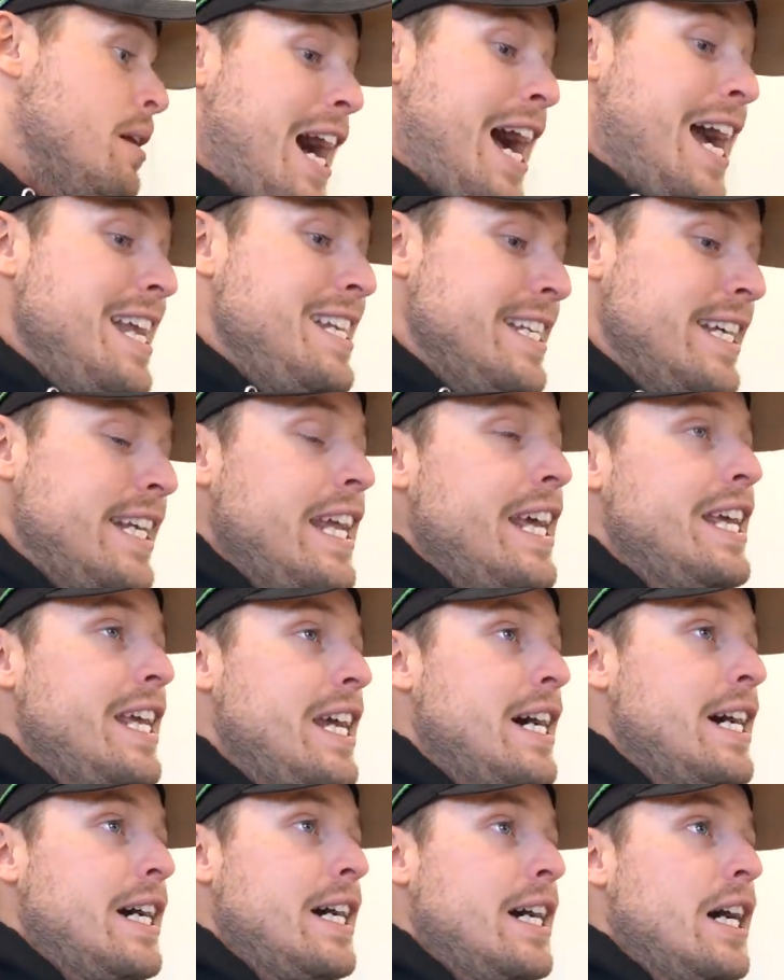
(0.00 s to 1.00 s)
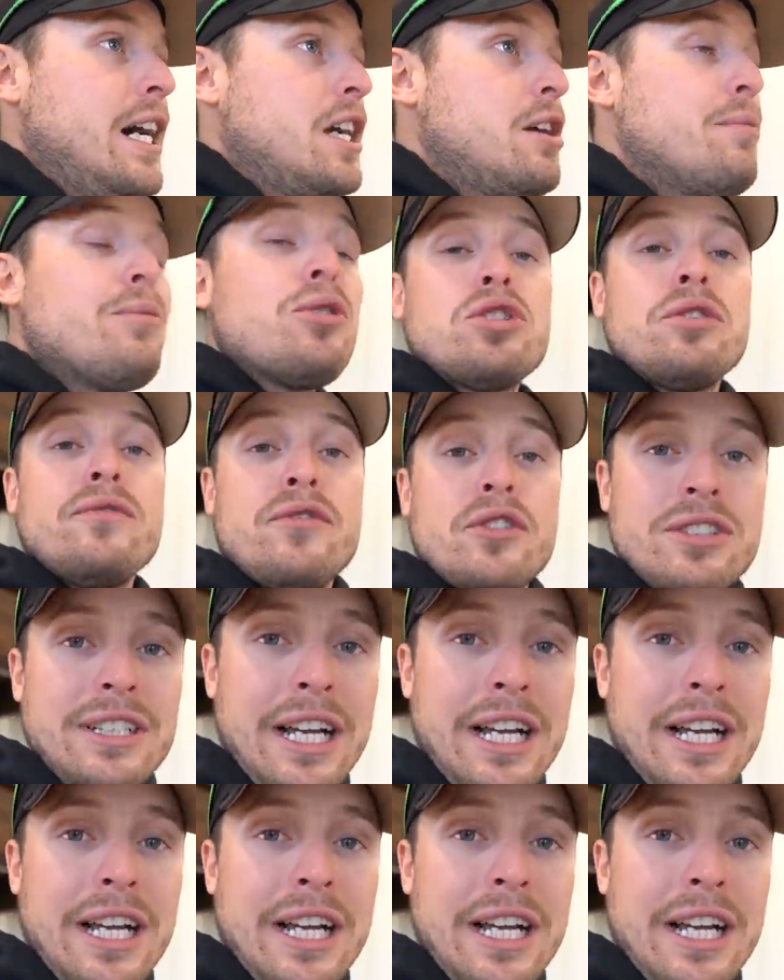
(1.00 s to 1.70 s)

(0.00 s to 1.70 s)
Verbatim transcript: I did a, uh, a commercial for